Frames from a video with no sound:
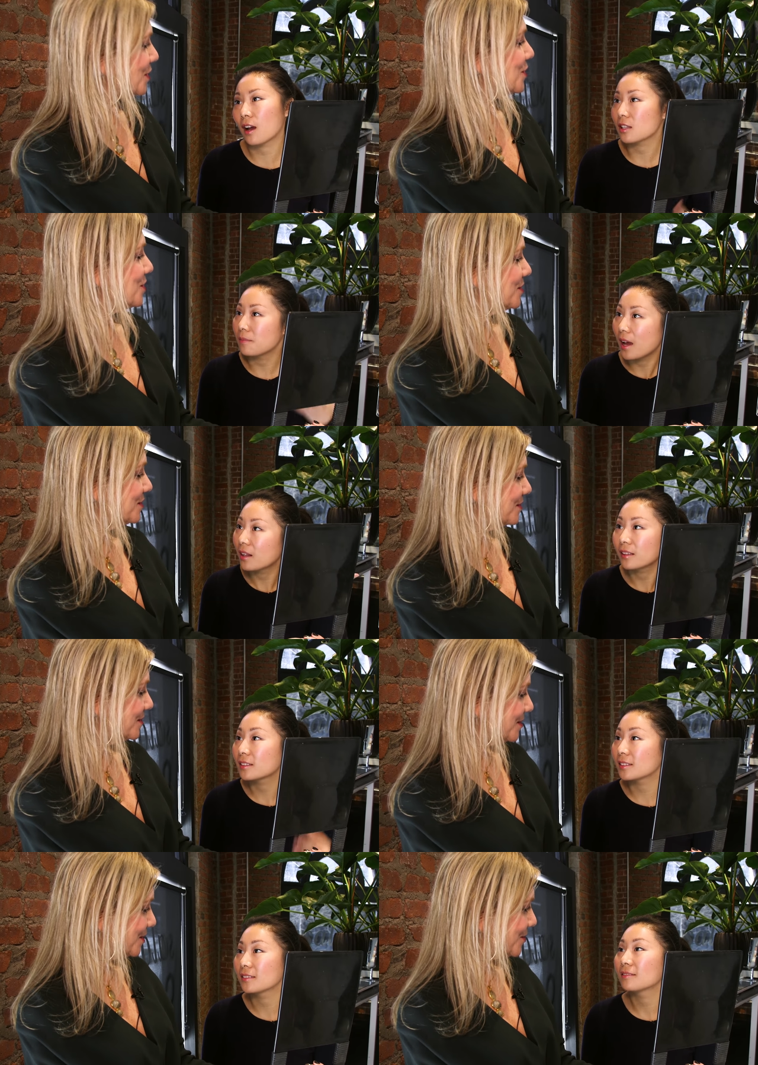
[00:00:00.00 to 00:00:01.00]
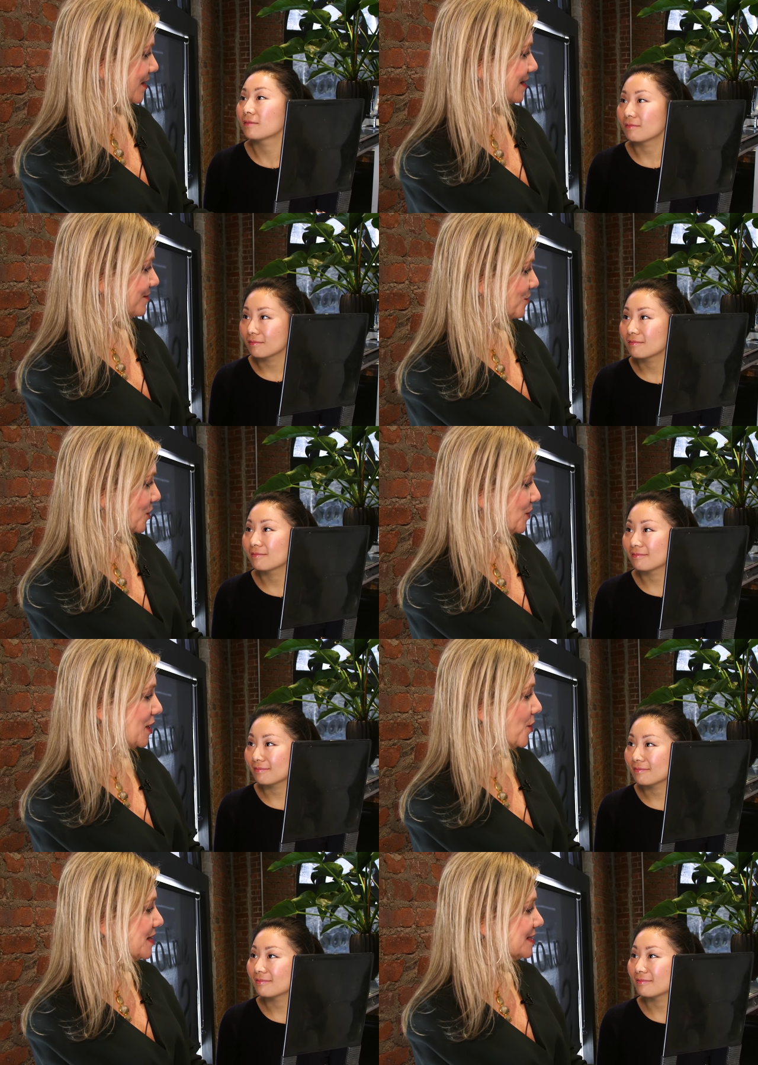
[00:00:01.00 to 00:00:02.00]
Speaker 1: cosmetics. Great. Well,
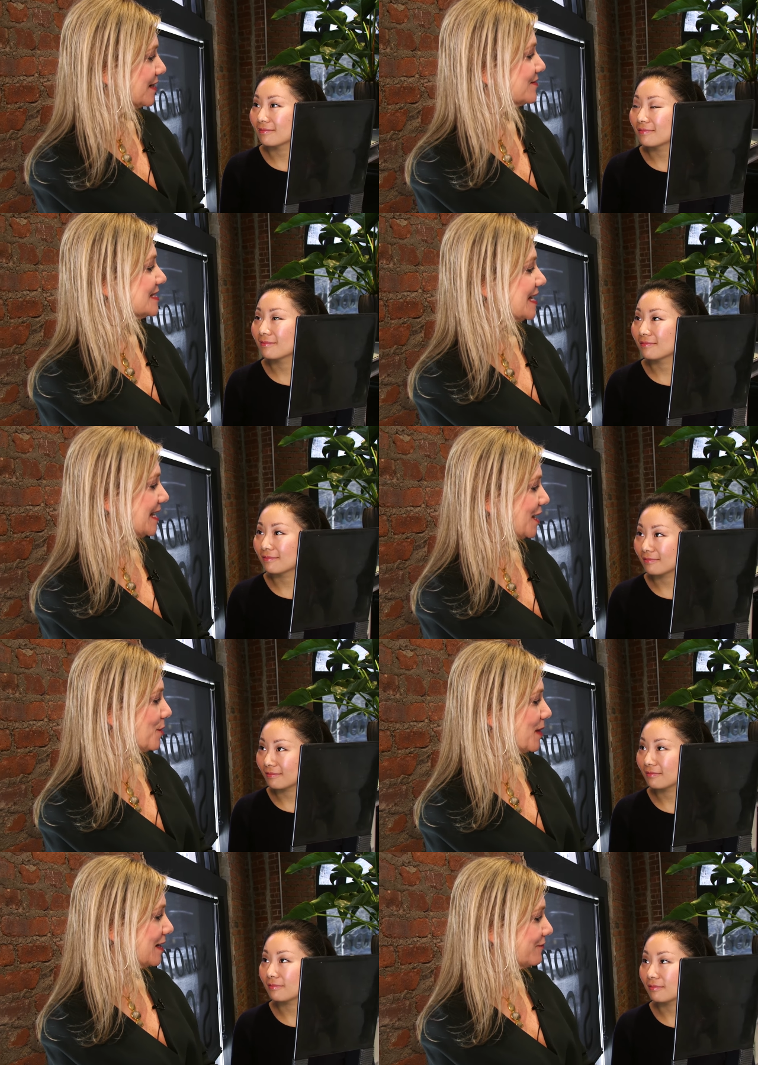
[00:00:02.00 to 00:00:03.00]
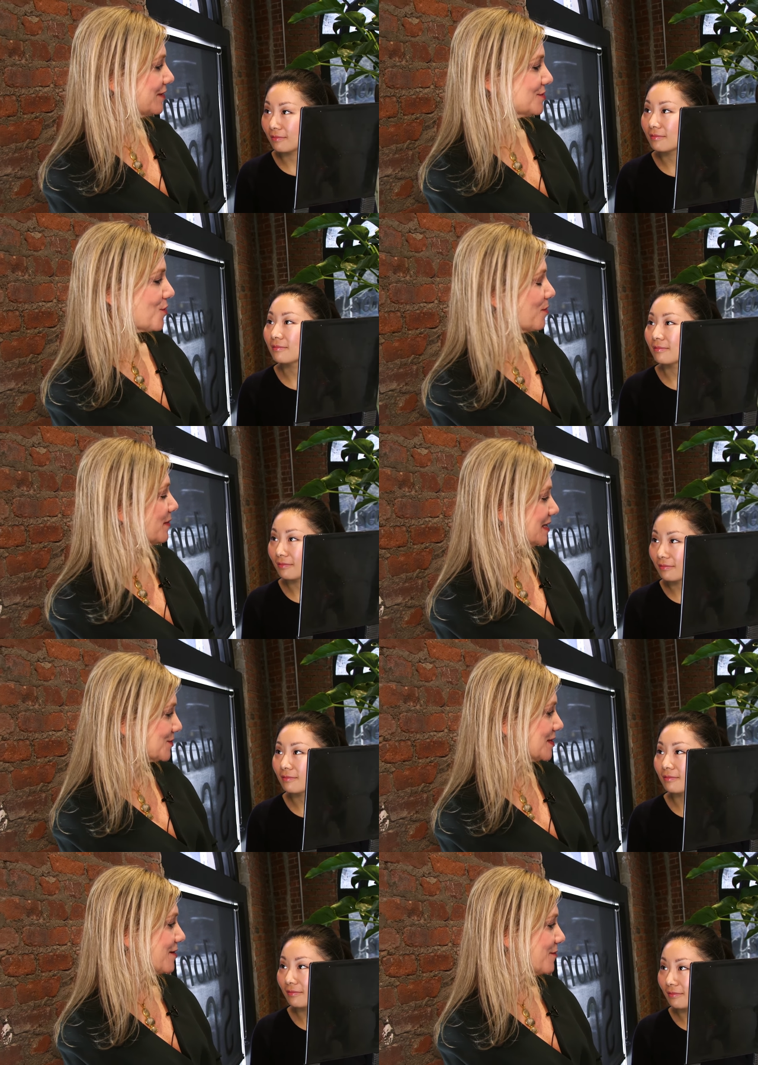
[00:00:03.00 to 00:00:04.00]
we always love skincare benefits all
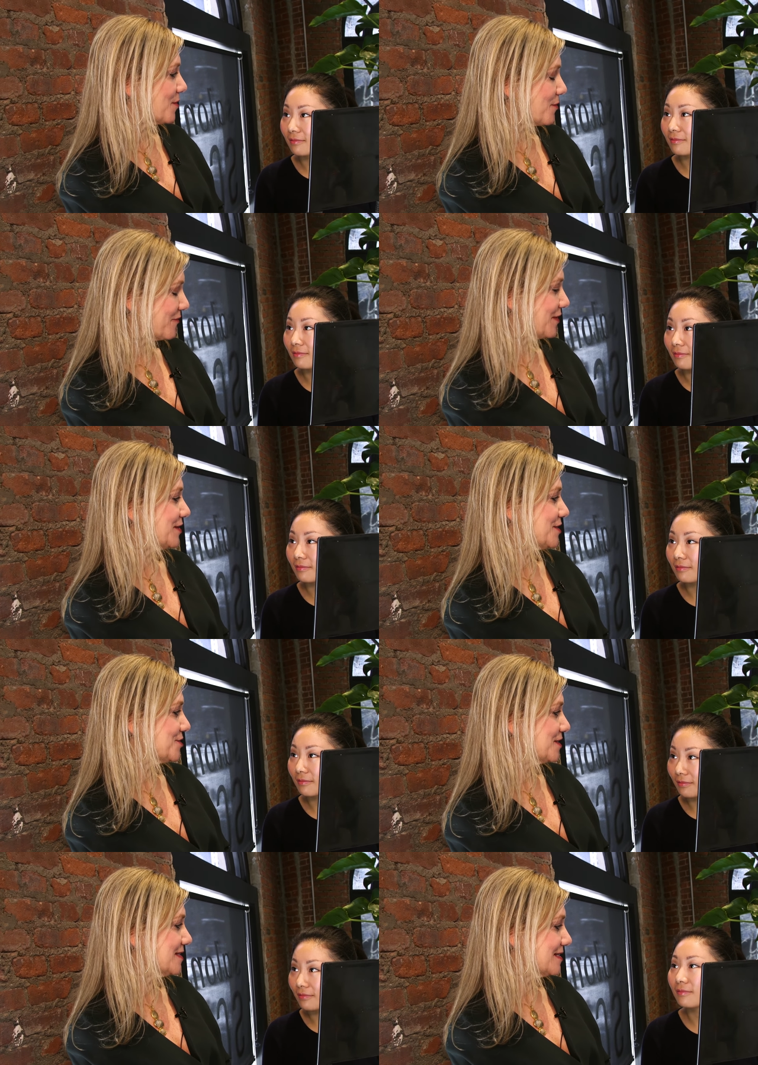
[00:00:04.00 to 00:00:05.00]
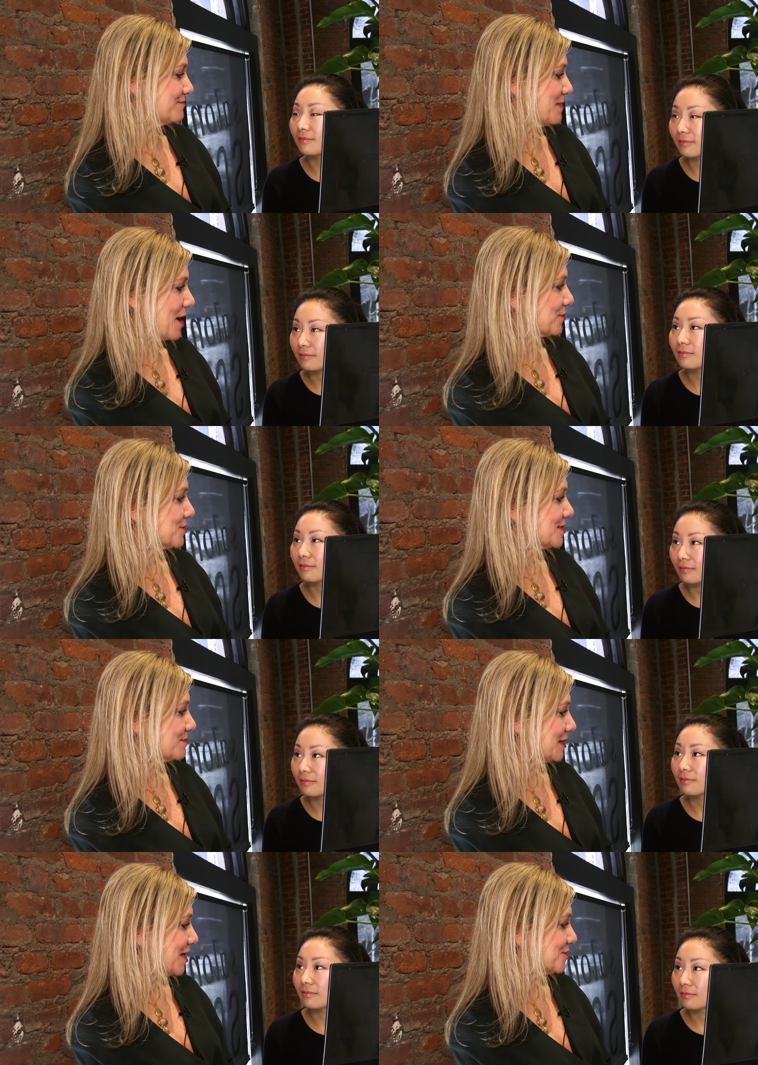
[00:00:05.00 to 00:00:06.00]
mixed with our foundations and powders
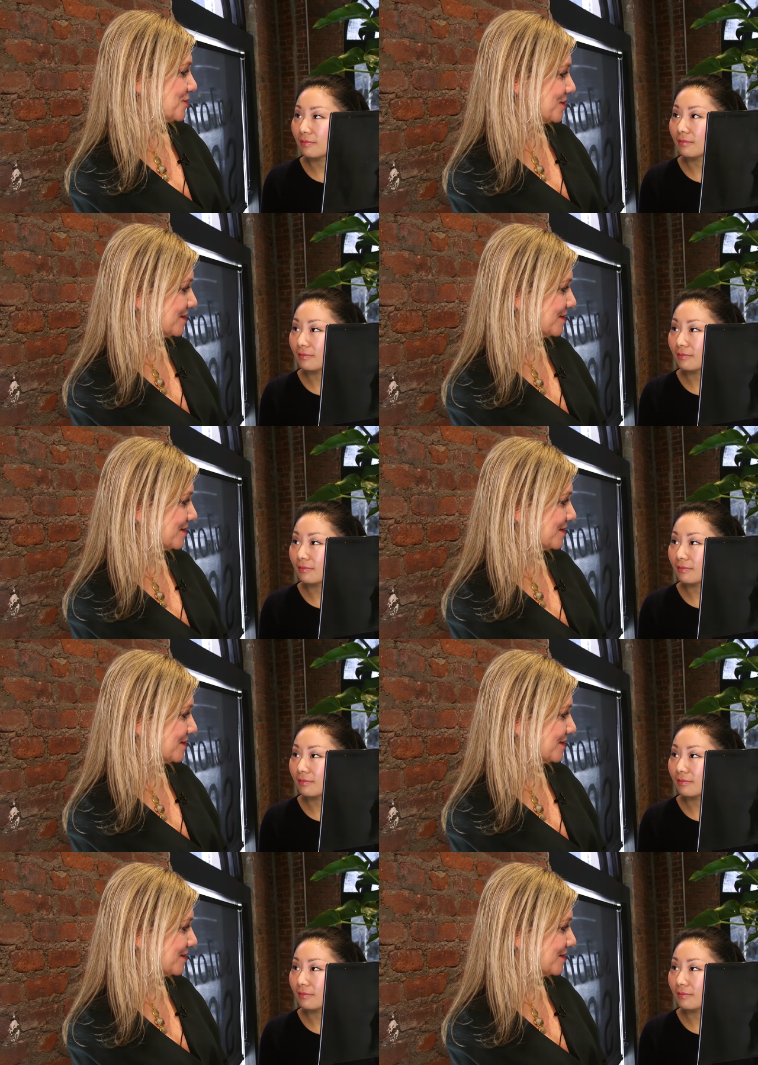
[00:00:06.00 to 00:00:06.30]
of blush.